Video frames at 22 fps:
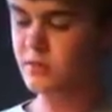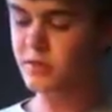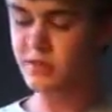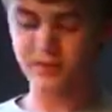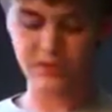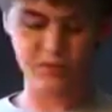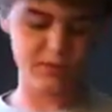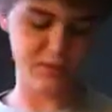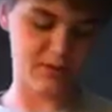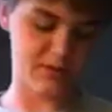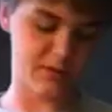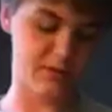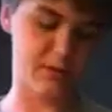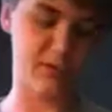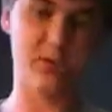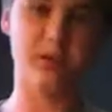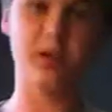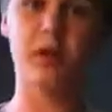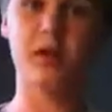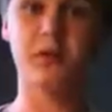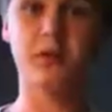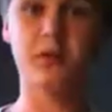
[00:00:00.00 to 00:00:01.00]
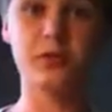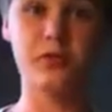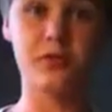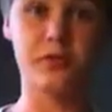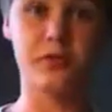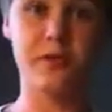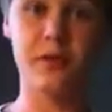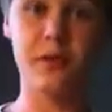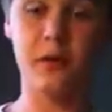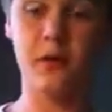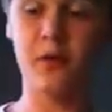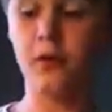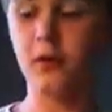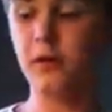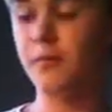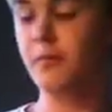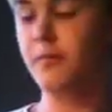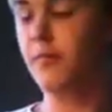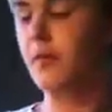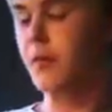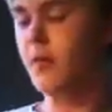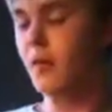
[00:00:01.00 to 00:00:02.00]
else was there? See, I told you, it's very hard.
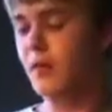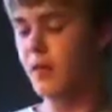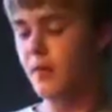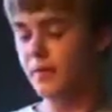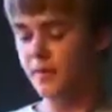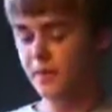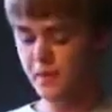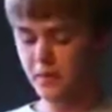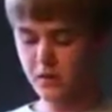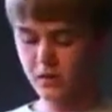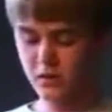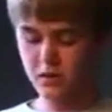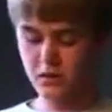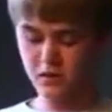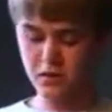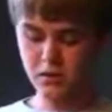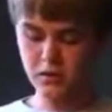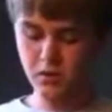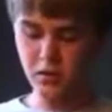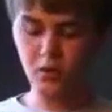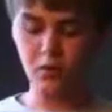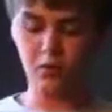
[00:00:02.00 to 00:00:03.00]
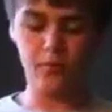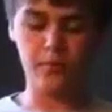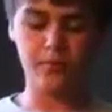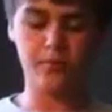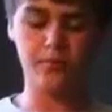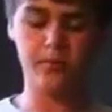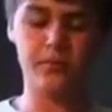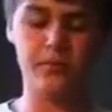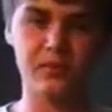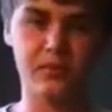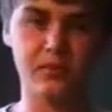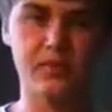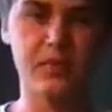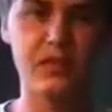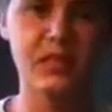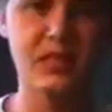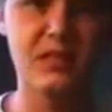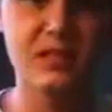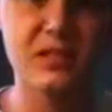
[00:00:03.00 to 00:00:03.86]
The